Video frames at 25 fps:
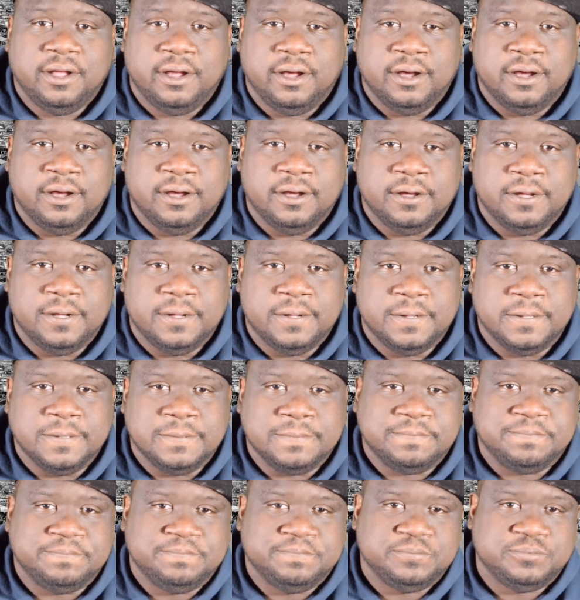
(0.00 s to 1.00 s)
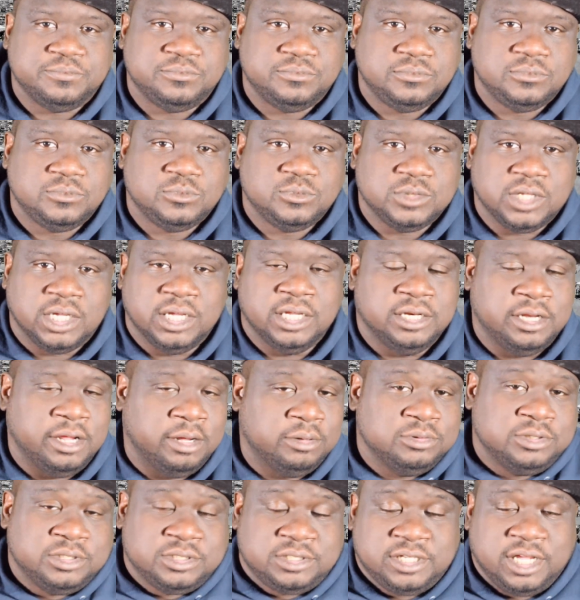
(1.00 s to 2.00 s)
and
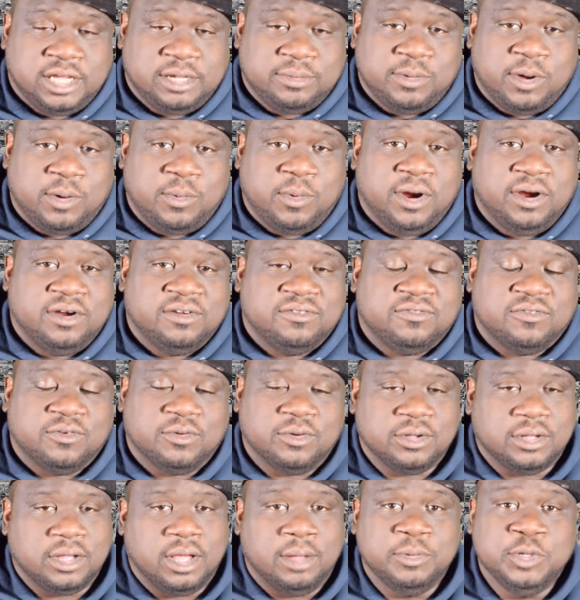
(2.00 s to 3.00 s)
don't just take my word for it.